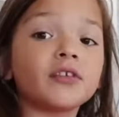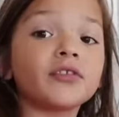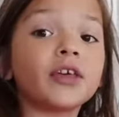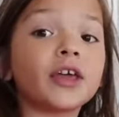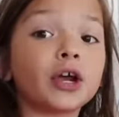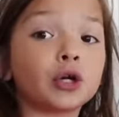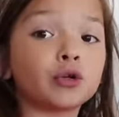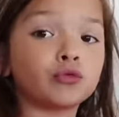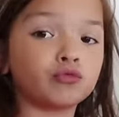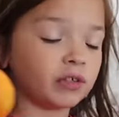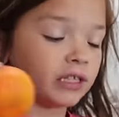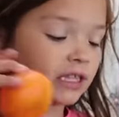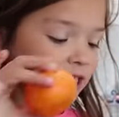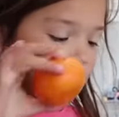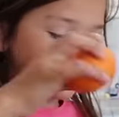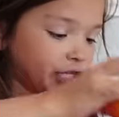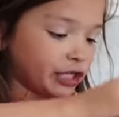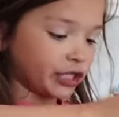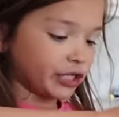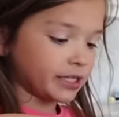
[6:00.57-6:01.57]
They are
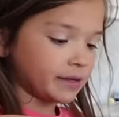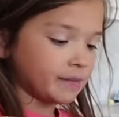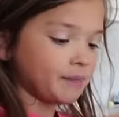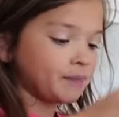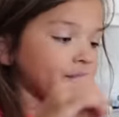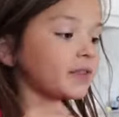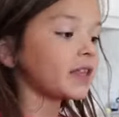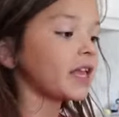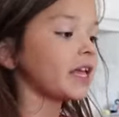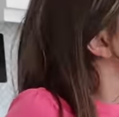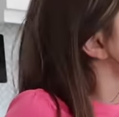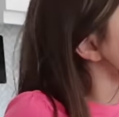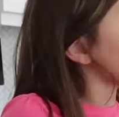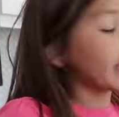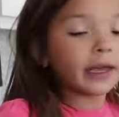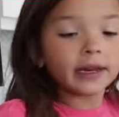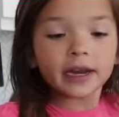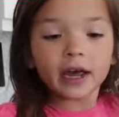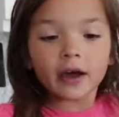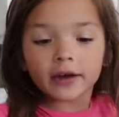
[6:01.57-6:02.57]
really good.
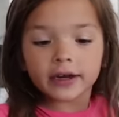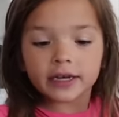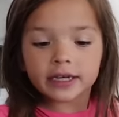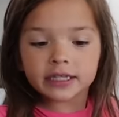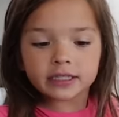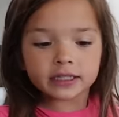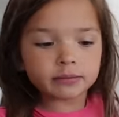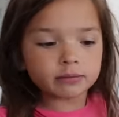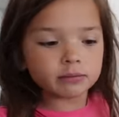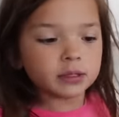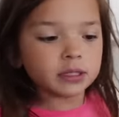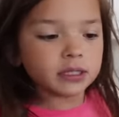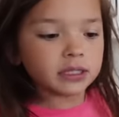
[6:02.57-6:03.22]
Okay, now I need some